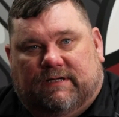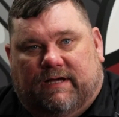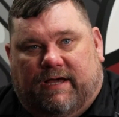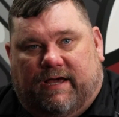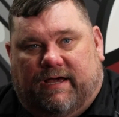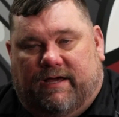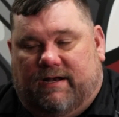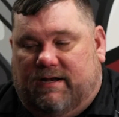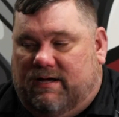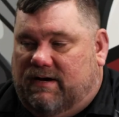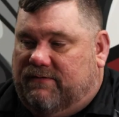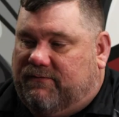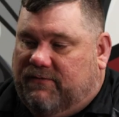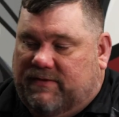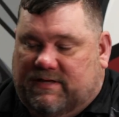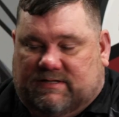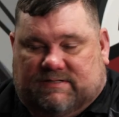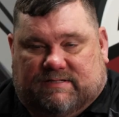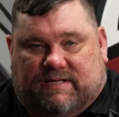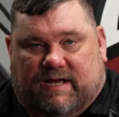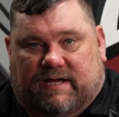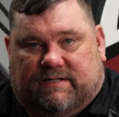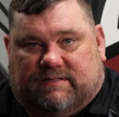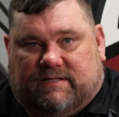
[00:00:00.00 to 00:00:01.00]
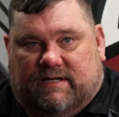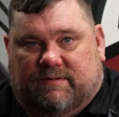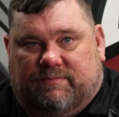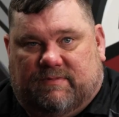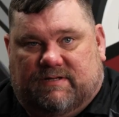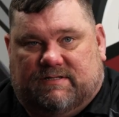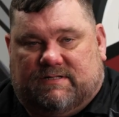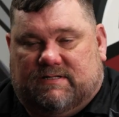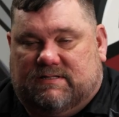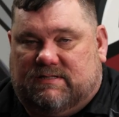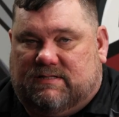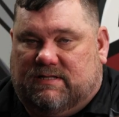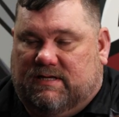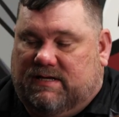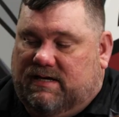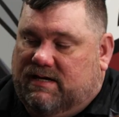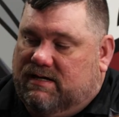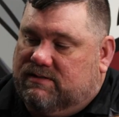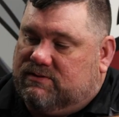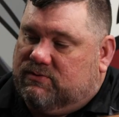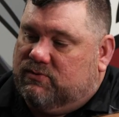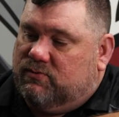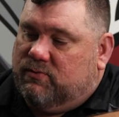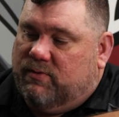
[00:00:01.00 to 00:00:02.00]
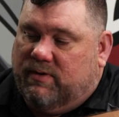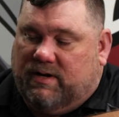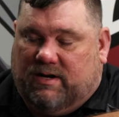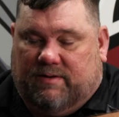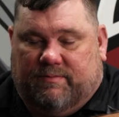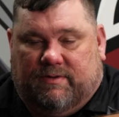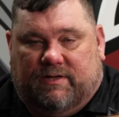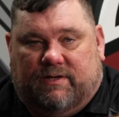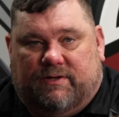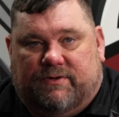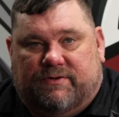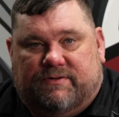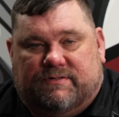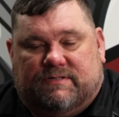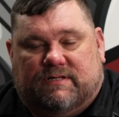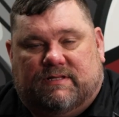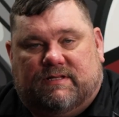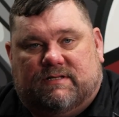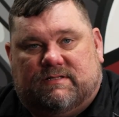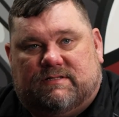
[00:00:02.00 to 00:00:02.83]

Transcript: and for this tech tip, this is the tool we're going to be using.